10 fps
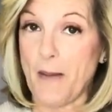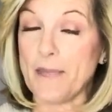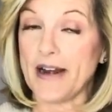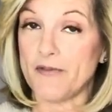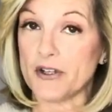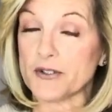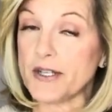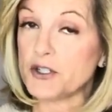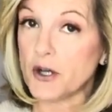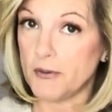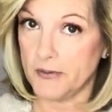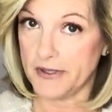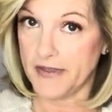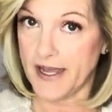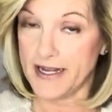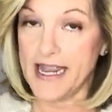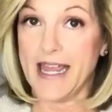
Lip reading: but I've also had trouble with that.